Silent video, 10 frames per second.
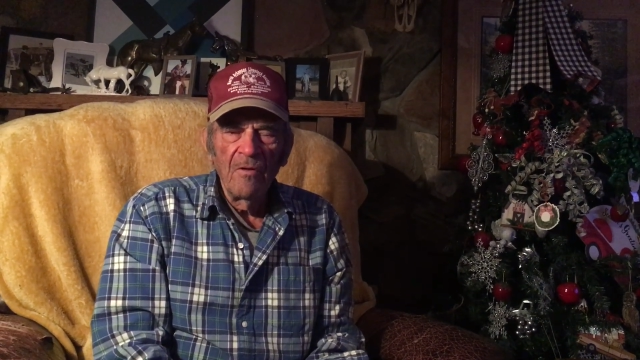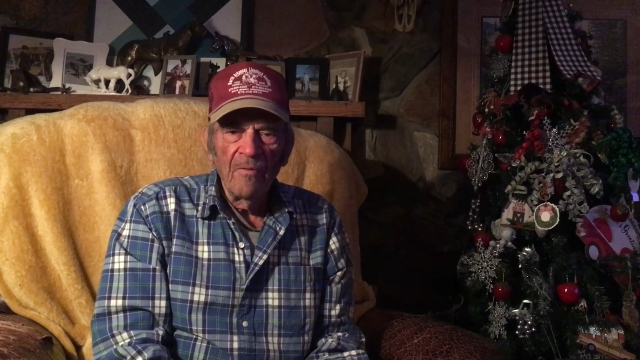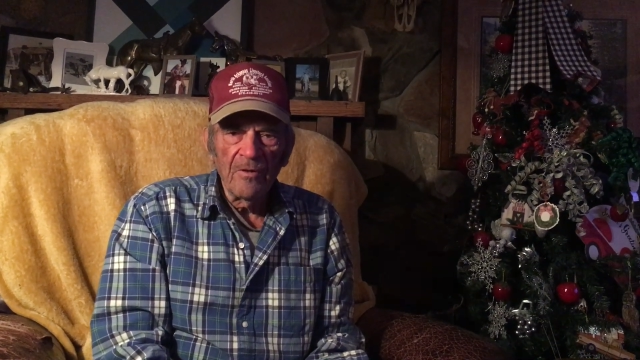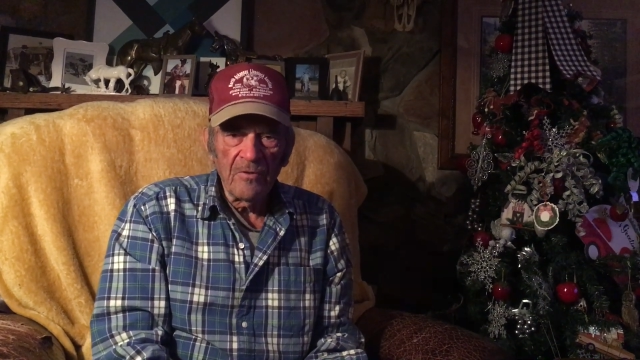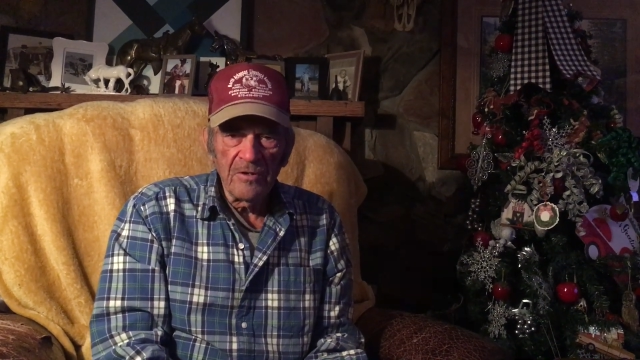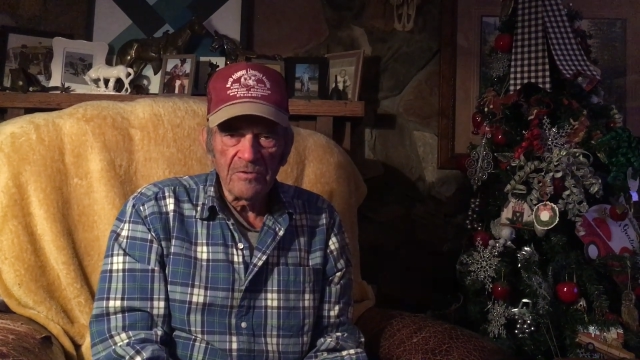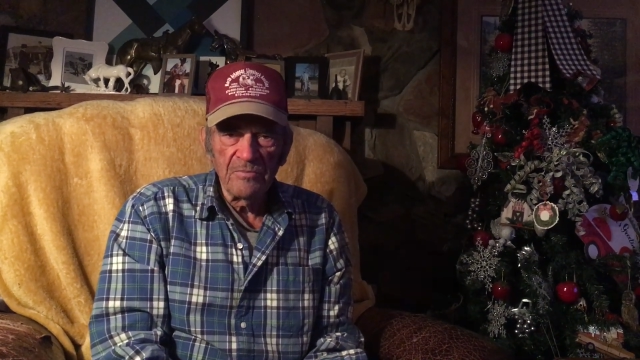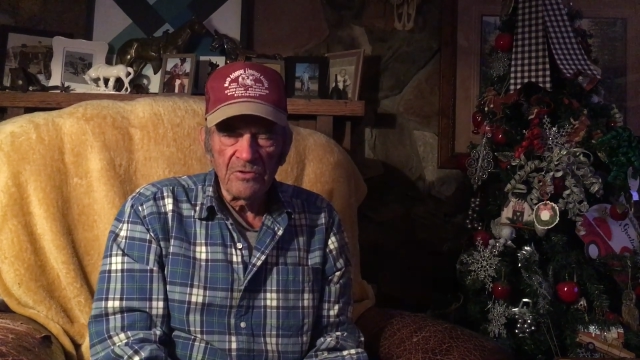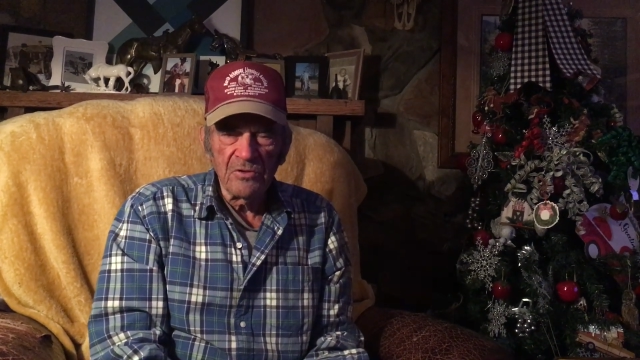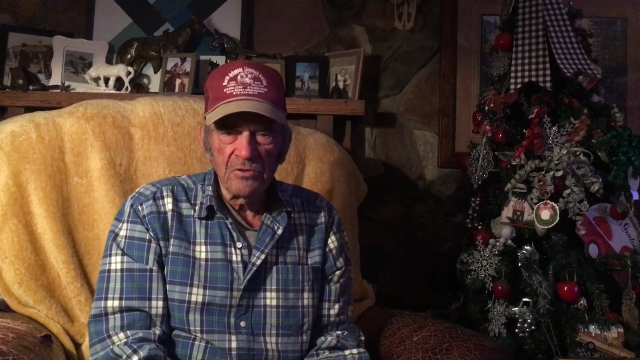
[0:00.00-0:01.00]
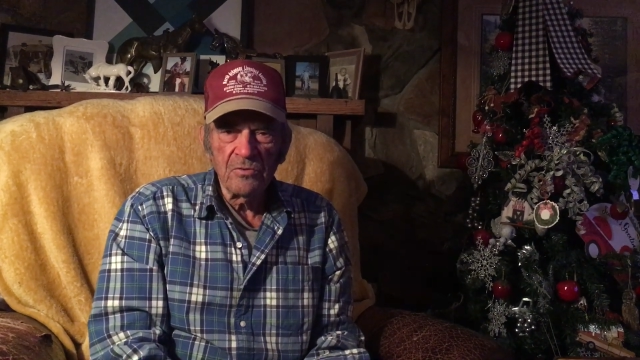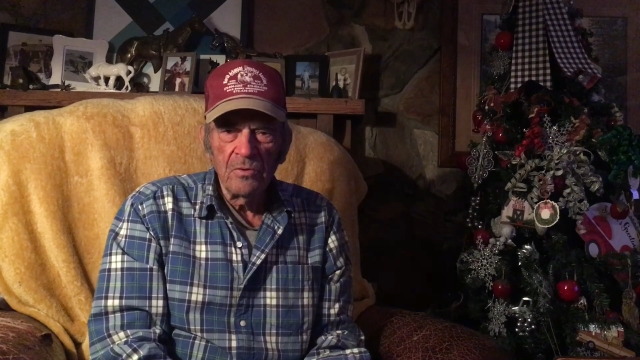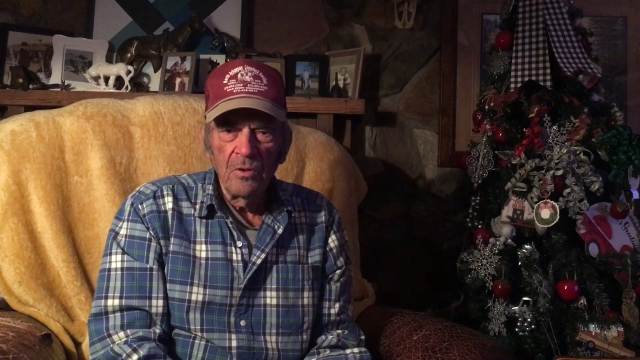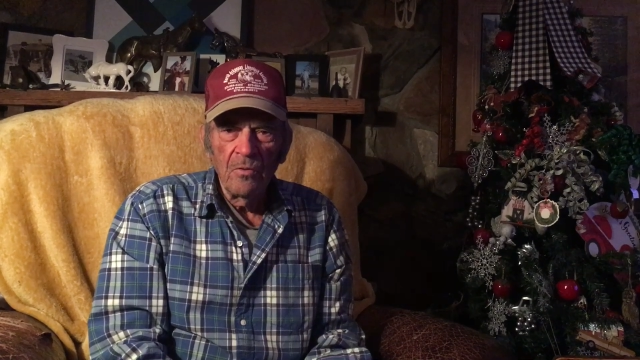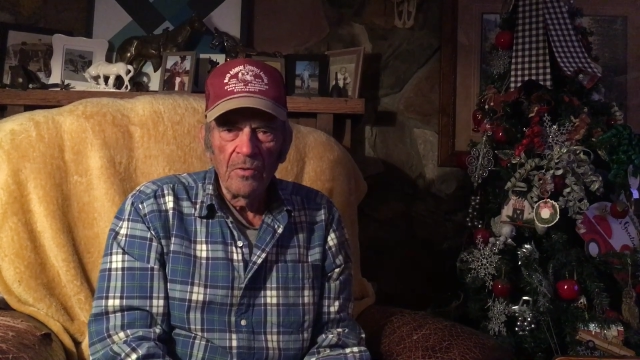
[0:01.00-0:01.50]
the Christmases
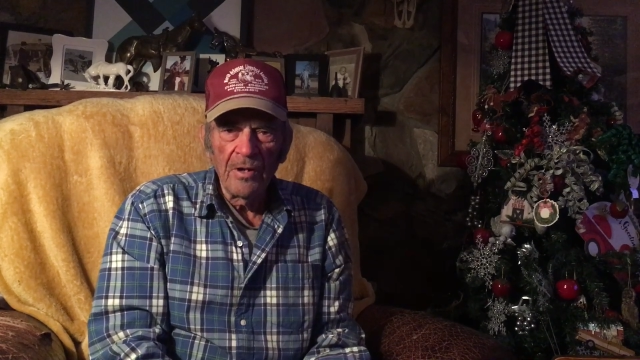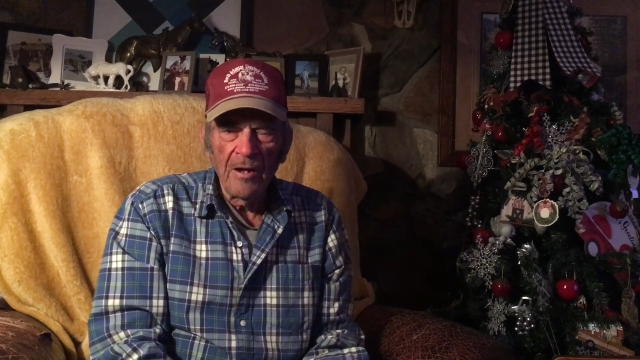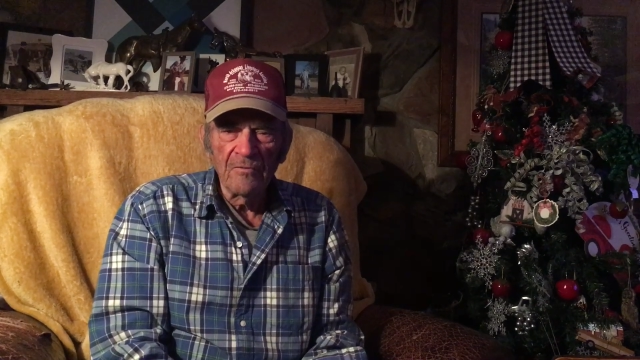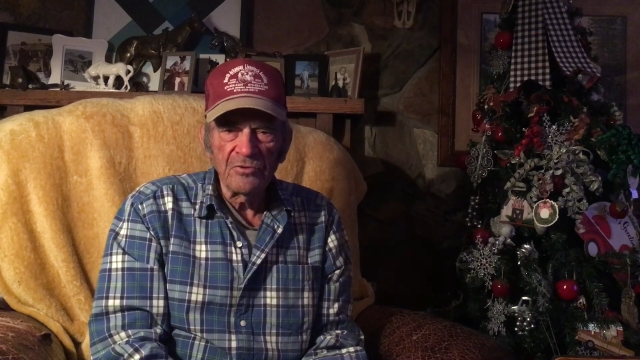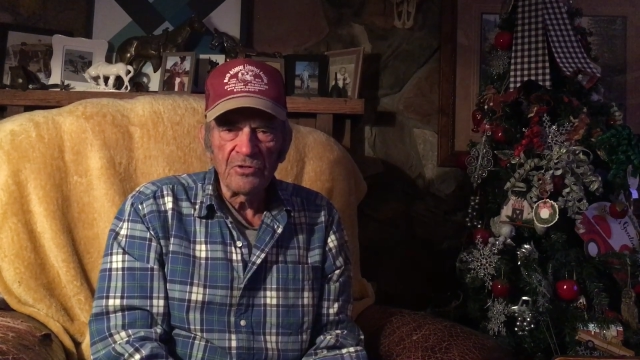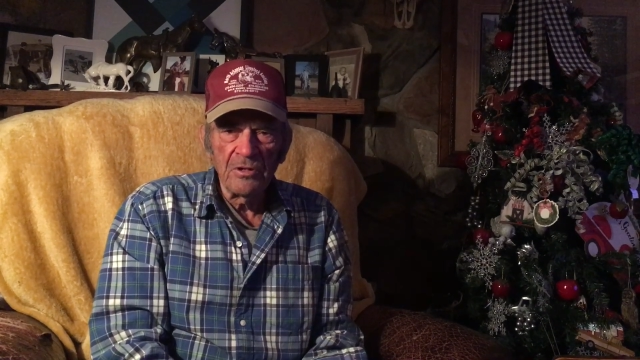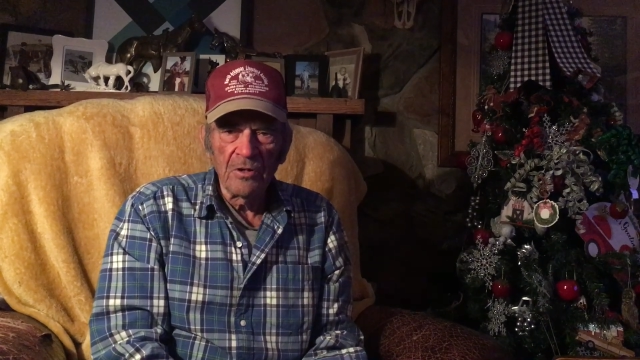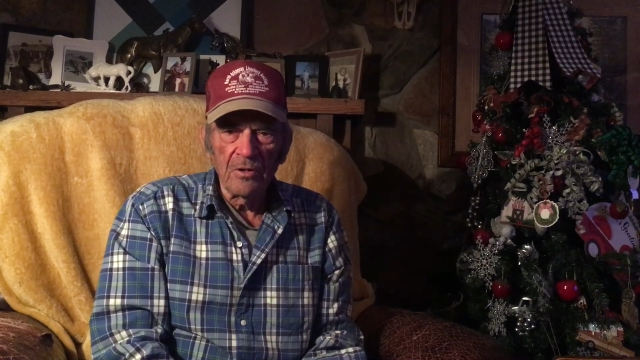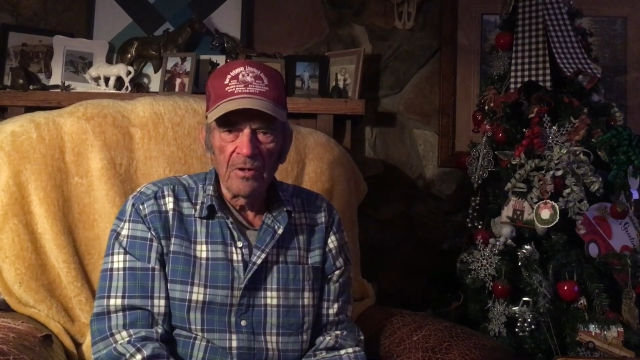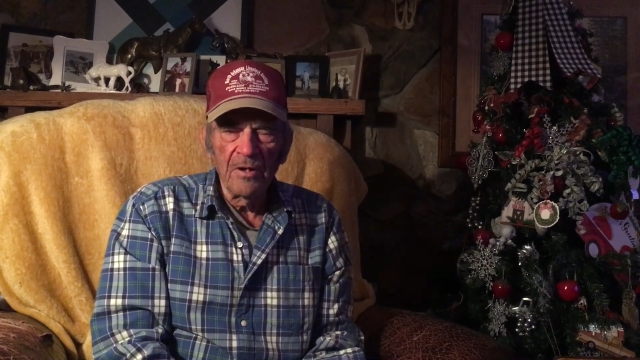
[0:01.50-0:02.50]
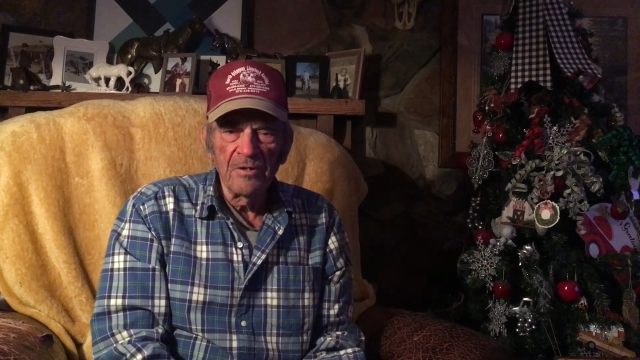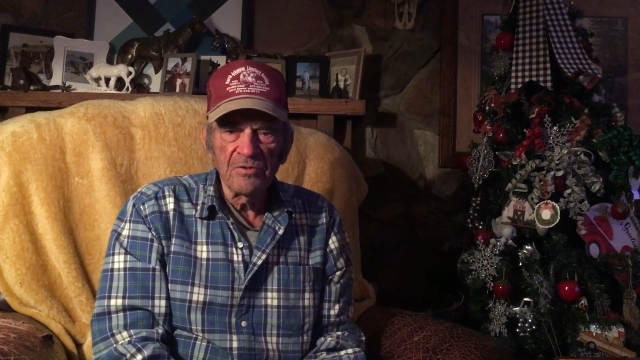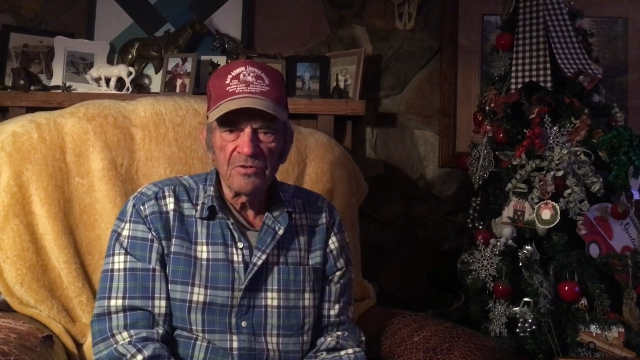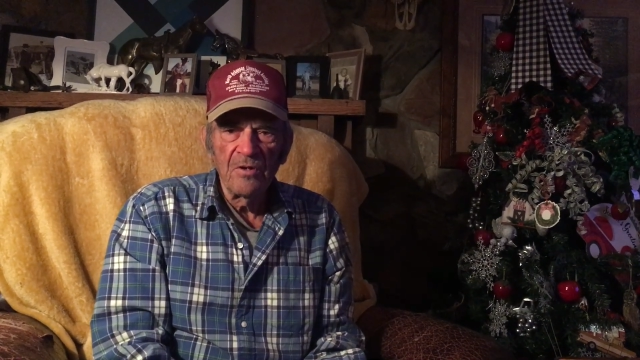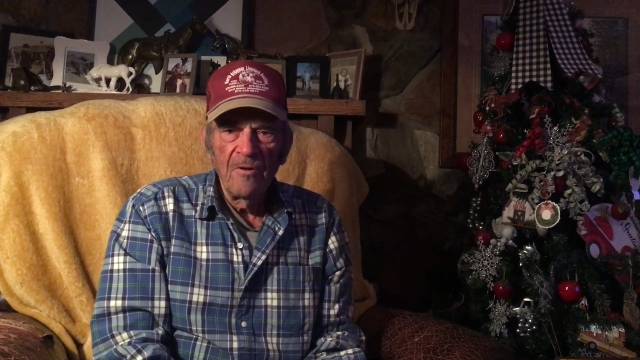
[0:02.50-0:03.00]
when I was younger, is